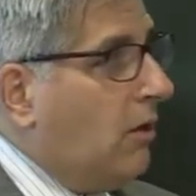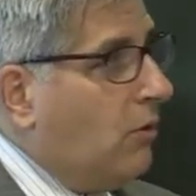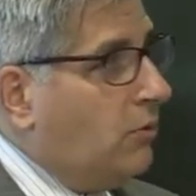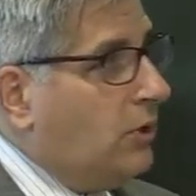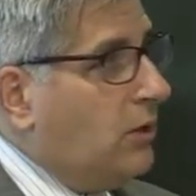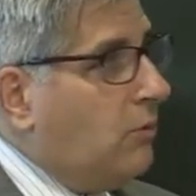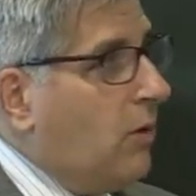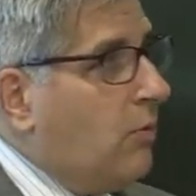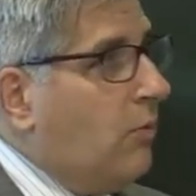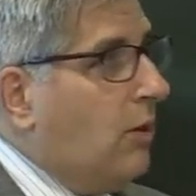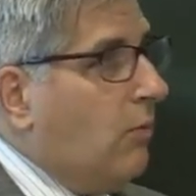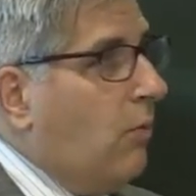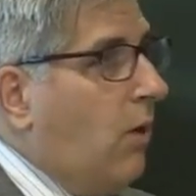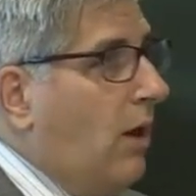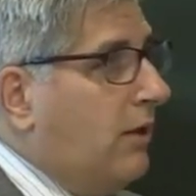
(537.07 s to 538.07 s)
only what we
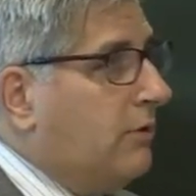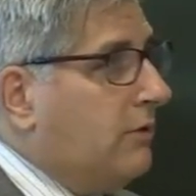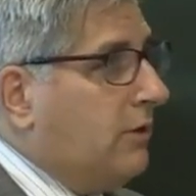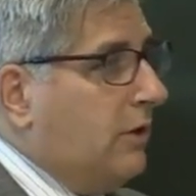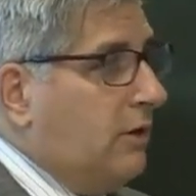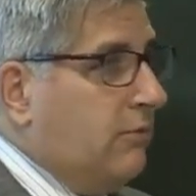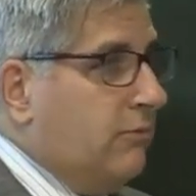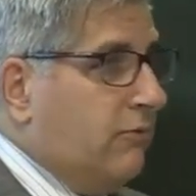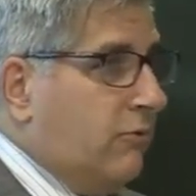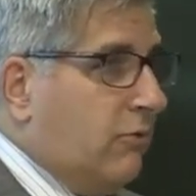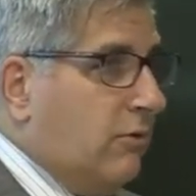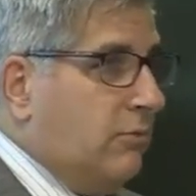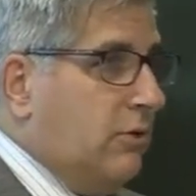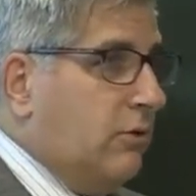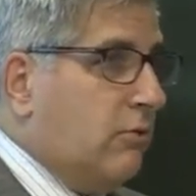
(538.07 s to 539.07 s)
want to get
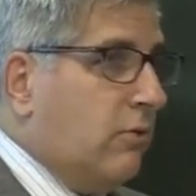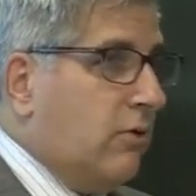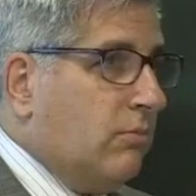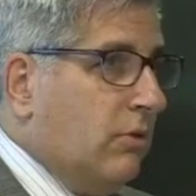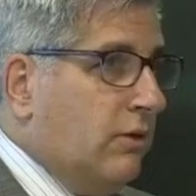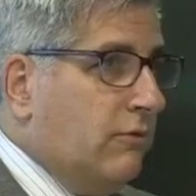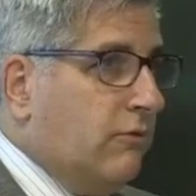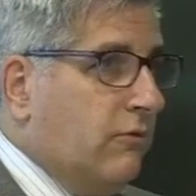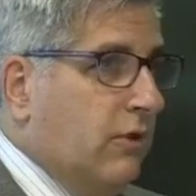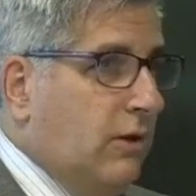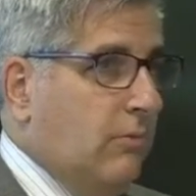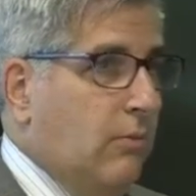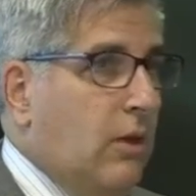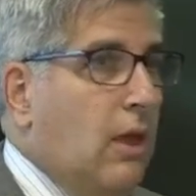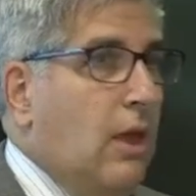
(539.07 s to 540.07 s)
absorbed into our
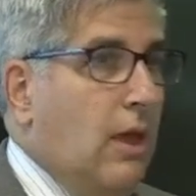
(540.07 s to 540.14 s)
bloodstream